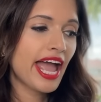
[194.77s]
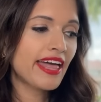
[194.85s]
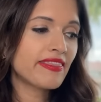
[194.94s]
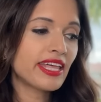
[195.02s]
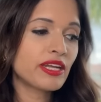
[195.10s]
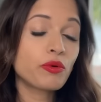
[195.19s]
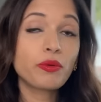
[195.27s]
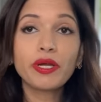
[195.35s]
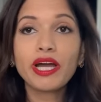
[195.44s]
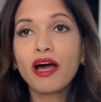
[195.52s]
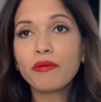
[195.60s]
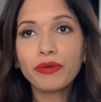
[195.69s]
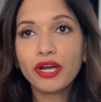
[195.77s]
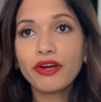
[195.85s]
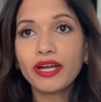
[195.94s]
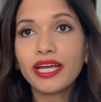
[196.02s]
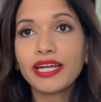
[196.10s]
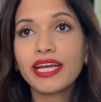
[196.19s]
And then when we got
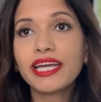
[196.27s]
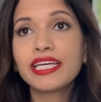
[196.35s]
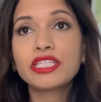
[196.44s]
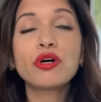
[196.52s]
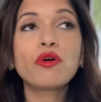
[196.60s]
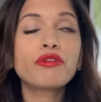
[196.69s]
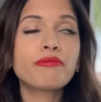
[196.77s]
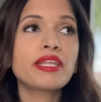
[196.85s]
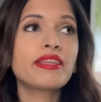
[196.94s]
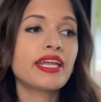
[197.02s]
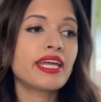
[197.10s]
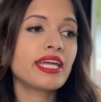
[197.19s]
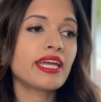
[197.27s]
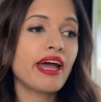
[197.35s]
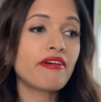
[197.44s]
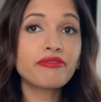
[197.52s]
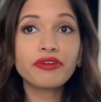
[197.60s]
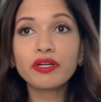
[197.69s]
married, he told me that
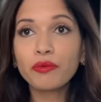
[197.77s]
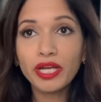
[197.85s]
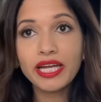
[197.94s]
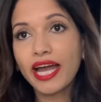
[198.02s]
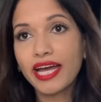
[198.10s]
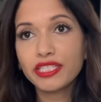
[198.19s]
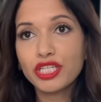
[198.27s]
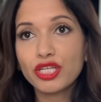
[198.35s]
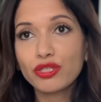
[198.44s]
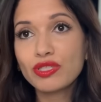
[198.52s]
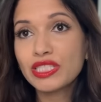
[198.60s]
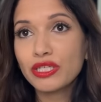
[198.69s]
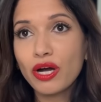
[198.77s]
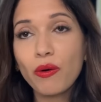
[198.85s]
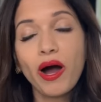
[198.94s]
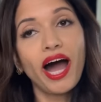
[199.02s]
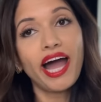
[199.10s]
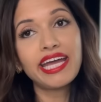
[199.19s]
every weekend he used to go
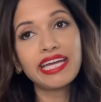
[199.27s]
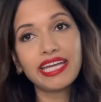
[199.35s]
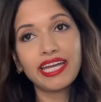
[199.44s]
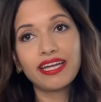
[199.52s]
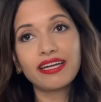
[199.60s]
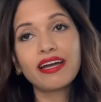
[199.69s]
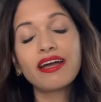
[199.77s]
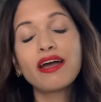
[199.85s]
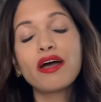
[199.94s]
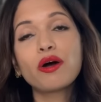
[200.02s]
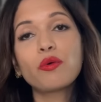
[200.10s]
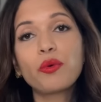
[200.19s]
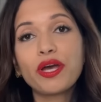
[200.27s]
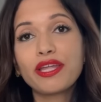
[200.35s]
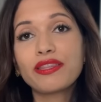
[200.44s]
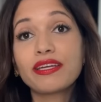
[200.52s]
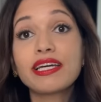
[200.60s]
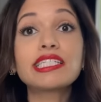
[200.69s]
hiking
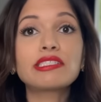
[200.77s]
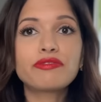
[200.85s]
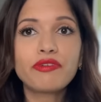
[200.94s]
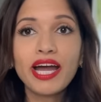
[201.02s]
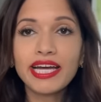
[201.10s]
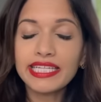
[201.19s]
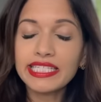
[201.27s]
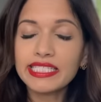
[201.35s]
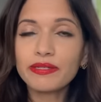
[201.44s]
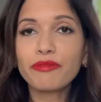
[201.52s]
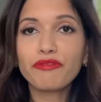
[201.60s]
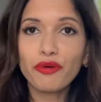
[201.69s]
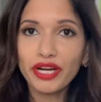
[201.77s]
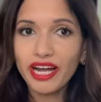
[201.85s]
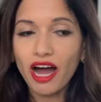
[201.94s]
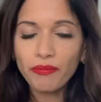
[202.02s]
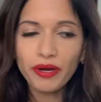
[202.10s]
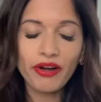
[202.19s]
with his friends before he
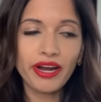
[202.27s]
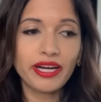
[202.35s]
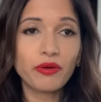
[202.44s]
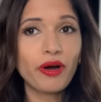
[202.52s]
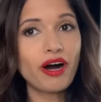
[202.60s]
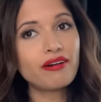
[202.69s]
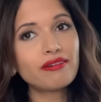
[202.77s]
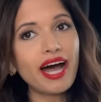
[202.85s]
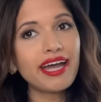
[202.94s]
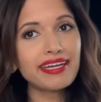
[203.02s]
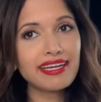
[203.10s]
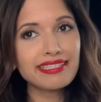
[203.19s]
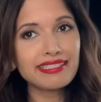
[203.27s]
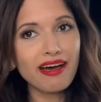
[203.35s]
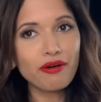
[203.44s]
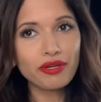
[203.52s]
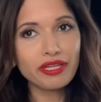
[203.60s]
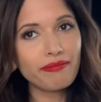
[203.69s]
got married. Well, hiking's
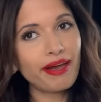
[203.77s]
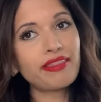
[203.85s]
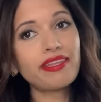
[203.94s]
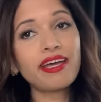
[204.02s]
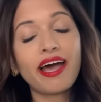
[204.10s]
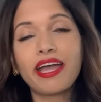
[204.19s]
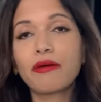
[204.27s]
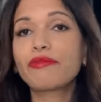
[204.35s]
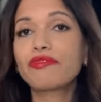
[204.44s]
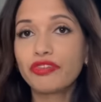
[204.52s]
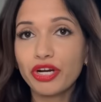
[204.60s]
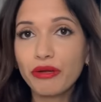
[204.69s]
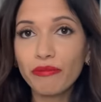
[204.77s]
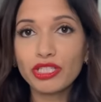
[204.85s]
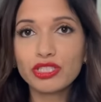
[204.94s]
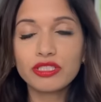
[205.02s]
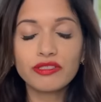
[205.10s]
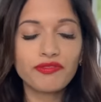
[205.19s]
not really my thing. I am very
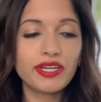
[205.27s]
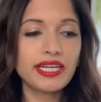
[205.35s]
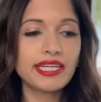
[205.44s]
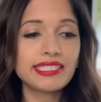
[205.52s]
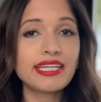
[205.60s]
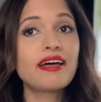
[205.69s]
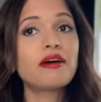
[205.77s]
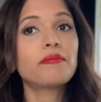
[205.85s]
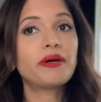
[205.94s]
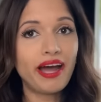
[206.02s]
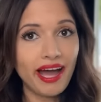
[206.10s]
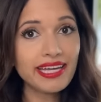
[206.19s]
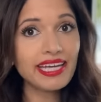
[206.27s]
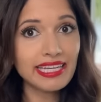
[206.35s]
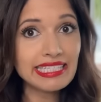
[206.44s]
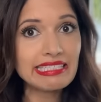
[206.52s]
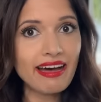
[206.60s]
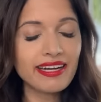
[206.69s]
much into fitness, but hiking
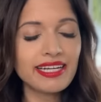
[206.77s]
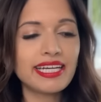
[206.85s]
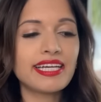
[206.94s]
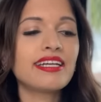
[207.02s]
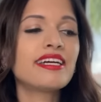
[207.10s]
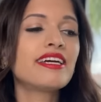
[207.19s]
is not in it.